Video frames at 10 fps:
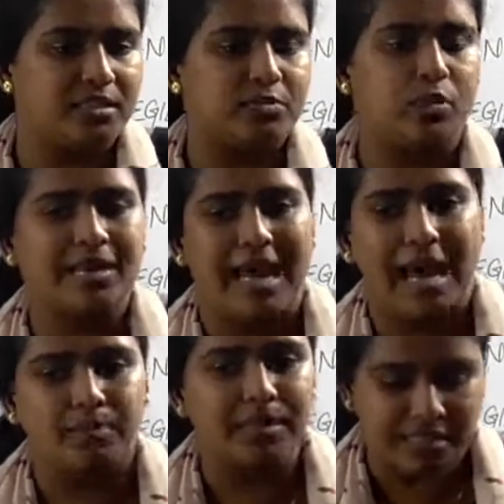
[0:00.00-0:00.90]
What
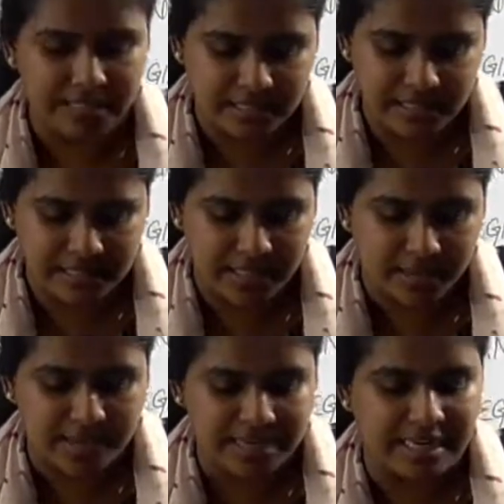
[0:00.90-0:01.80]
happens is the
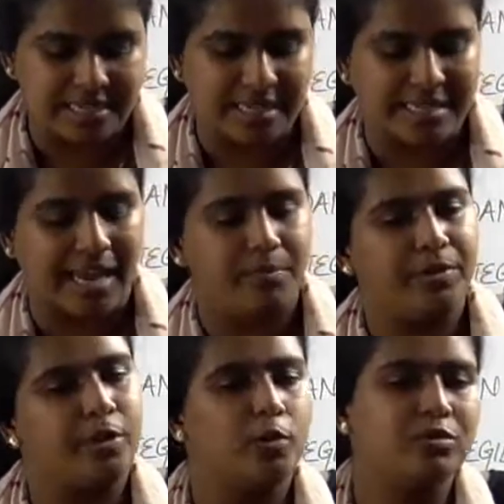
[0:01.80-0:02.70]
semen collected can be
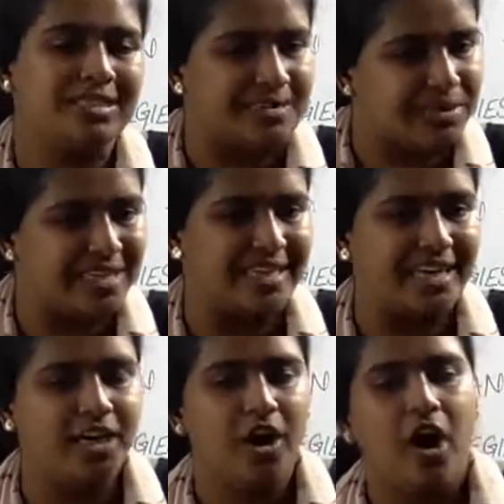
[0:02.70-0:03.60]
used
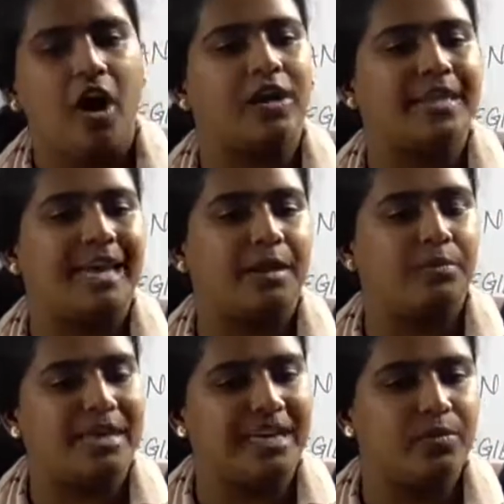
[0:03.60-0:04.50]
immediately or can be
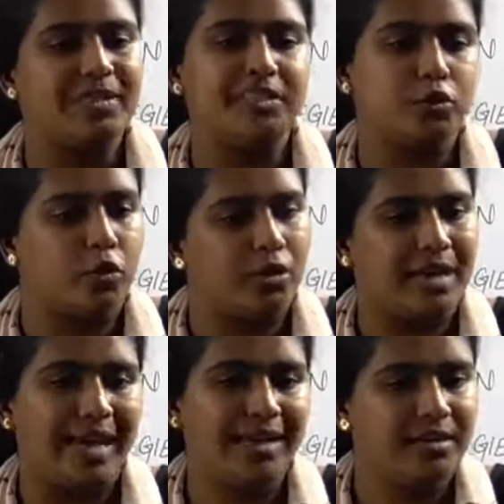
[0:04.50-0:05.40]
even stored
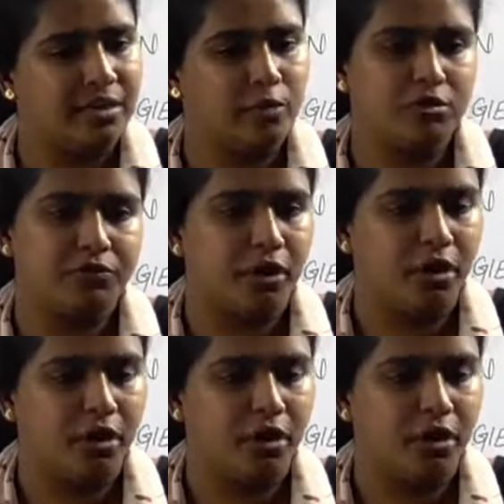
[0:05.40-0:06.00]
and used for